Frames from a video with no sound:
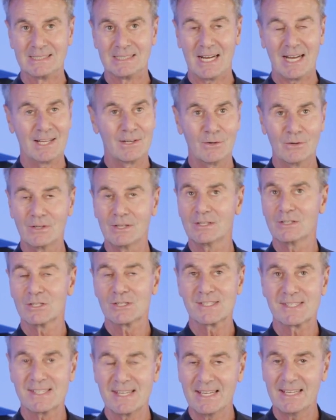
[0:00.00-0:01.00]
I don't
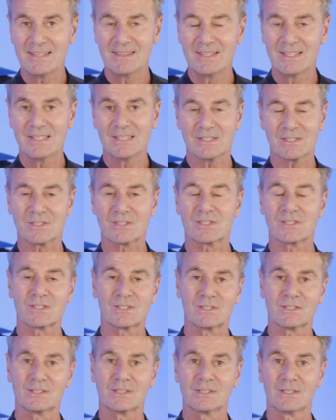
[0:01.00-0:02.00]
understand this.
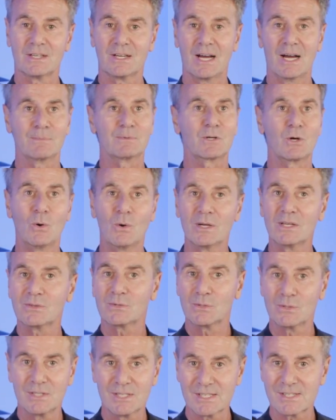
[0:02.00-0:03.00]
I'm going
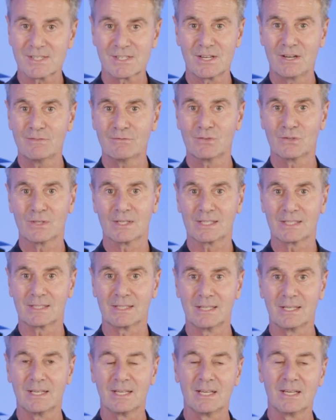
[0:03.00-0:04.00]
through this suffering.
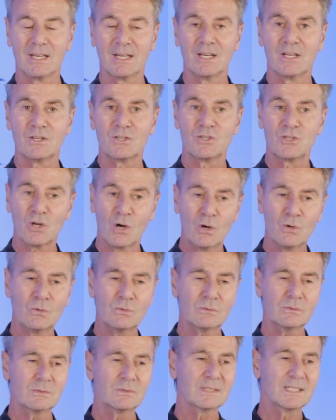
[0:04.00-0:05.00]

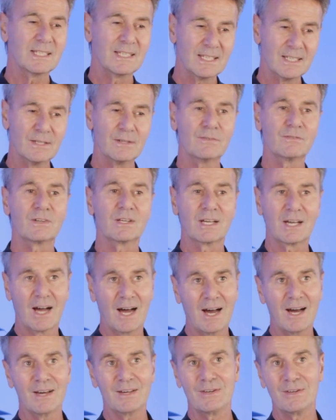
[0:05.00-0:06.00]
Don't give
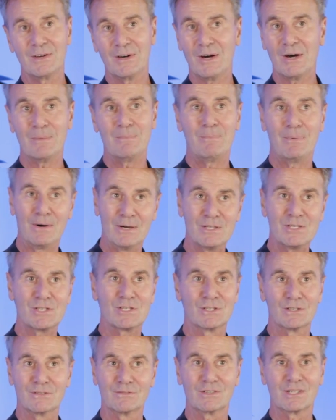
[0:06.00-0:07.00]
God a bunch
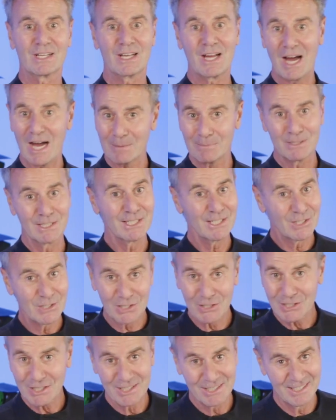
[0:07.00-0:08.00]
of
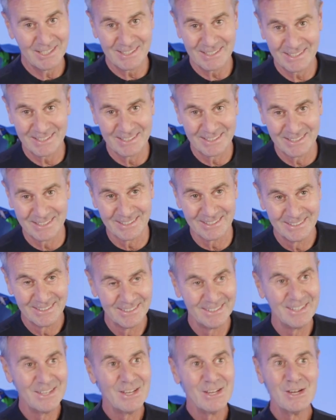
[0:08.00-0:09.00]
gobbledygook
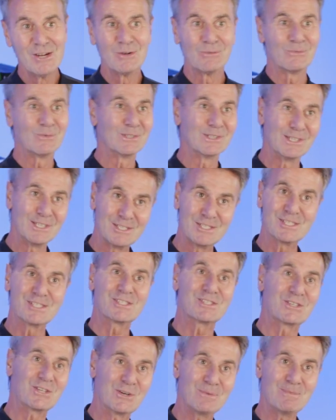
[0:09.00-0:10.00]
religious
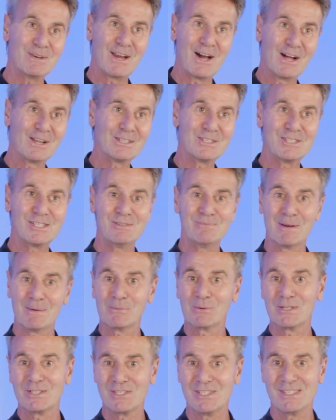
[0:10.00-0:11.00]
terminology. Remember
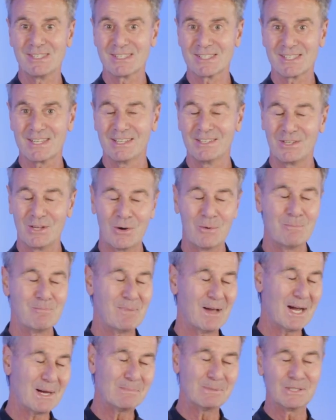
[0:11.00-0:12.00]
what Jesus said? Don't
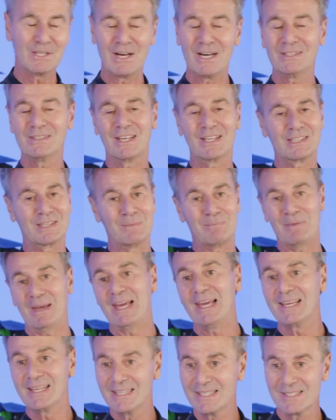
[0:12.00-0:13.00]
babble on like the
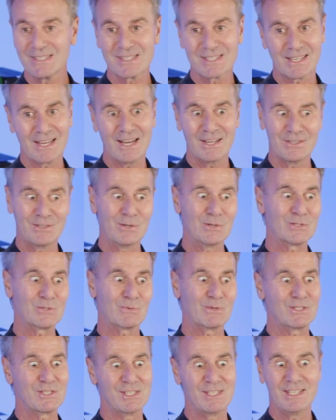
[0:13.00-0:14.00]
pagans. God knows
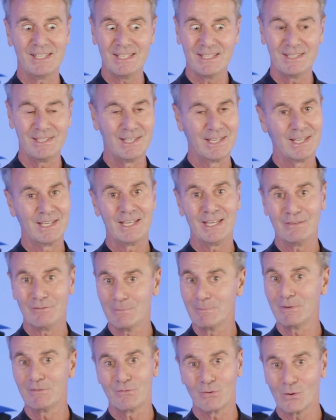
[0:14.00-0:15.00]
what you need even
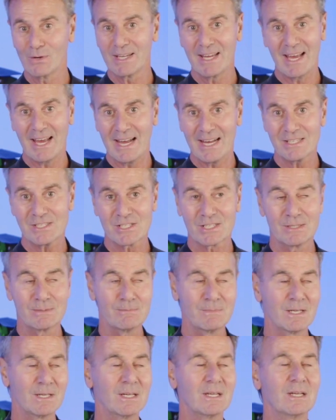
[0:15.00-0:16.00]
before you ask him.